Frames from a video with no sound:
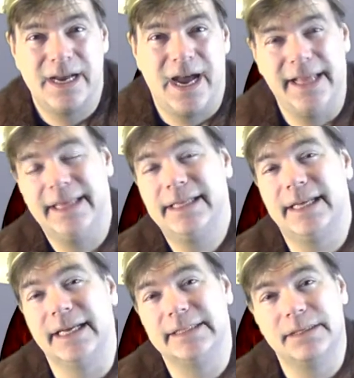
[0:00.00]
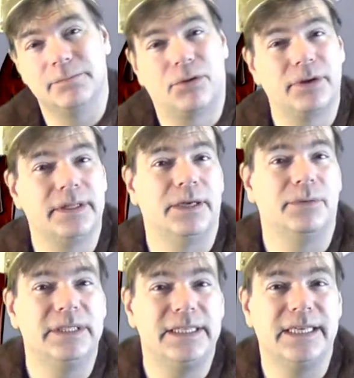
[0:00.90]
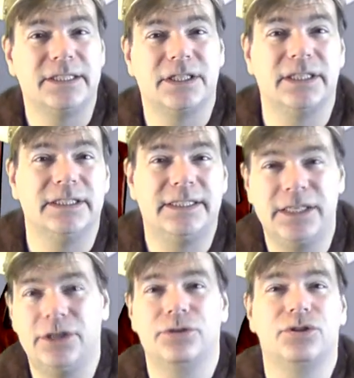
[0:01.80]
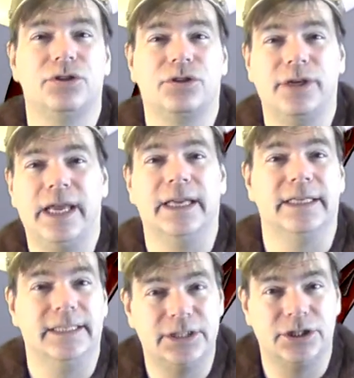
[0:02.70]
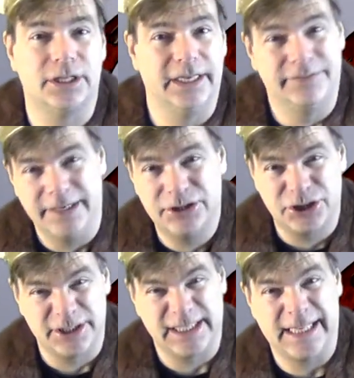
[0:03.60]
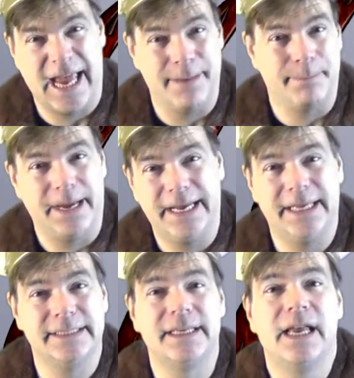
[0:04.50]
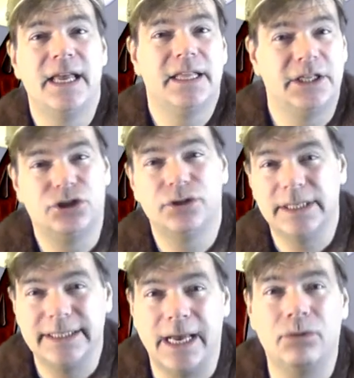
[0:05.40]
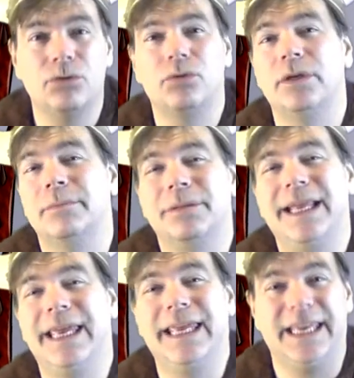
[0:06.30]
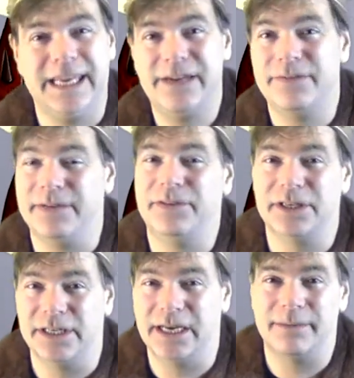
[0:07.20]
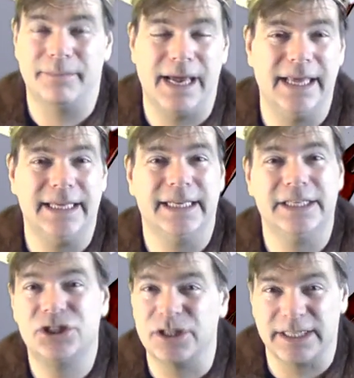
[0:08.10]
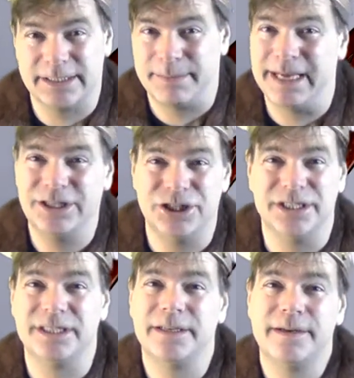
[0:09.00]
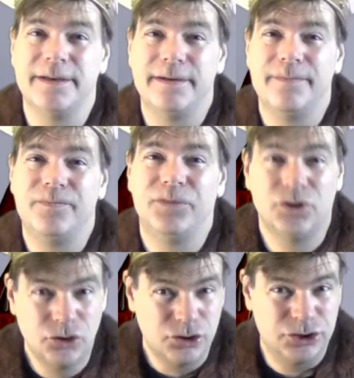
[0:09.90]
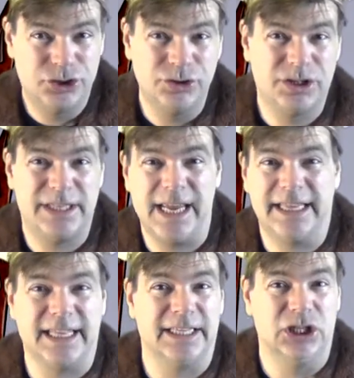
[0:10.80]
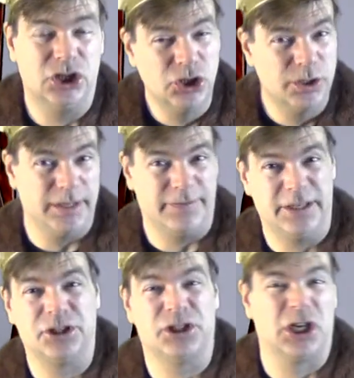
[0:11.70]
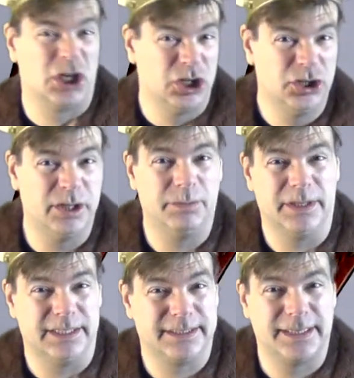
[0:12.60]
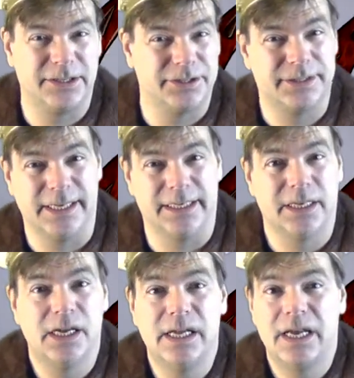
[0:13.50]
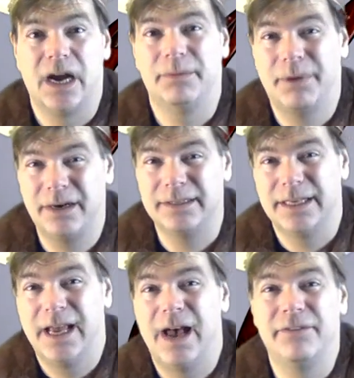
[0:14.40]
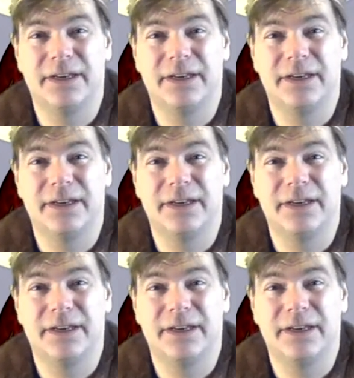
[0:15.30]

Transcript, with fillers: I think that it's important that WizKids continues to create additional adventures and campaigns that you can download and play even if you do not buy the additional expansions. The rules do state that the two adventures included with a starter set are part of a